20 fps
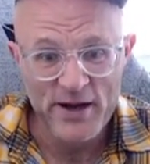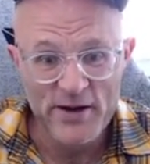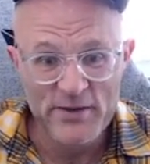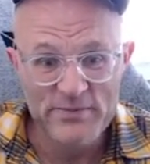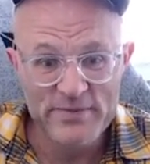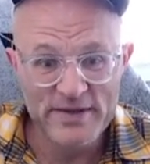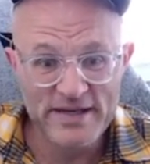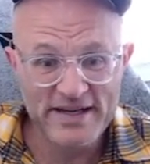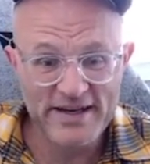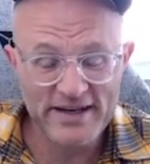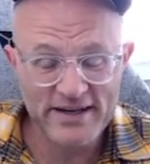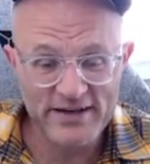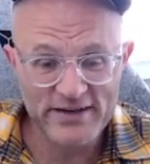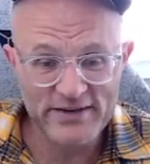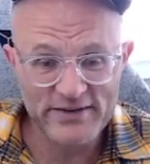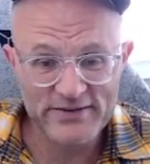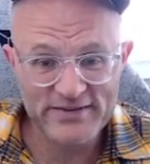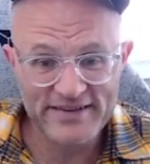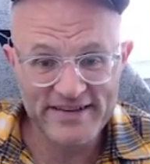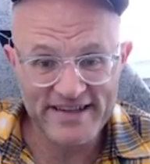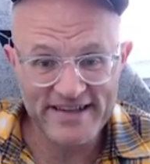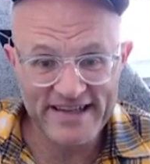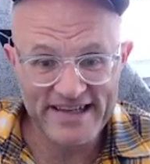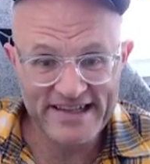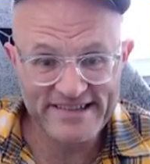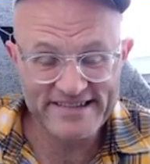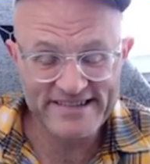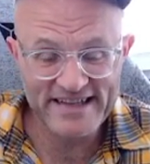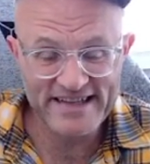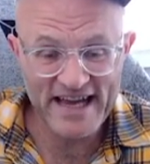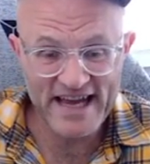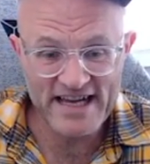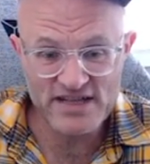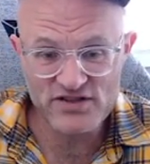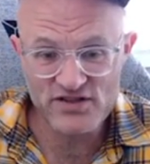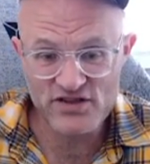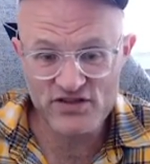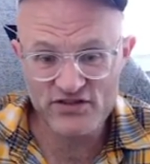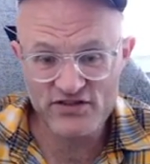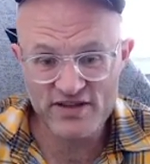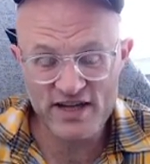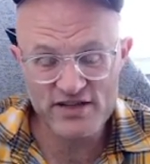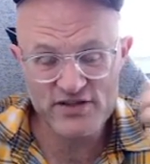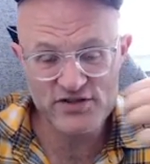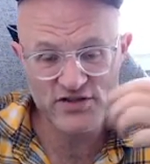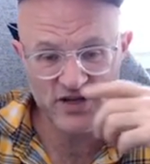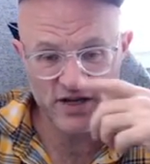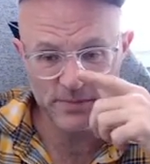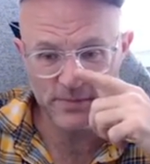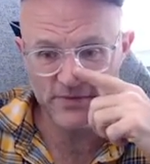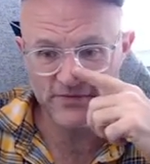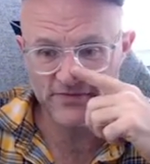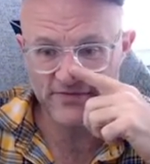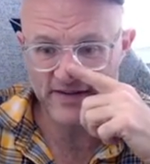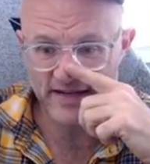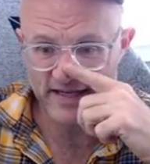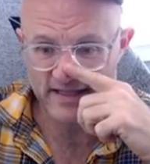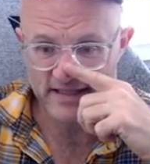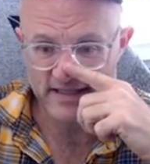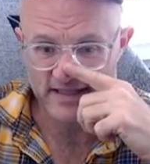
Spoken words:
because his knight just got chumpified.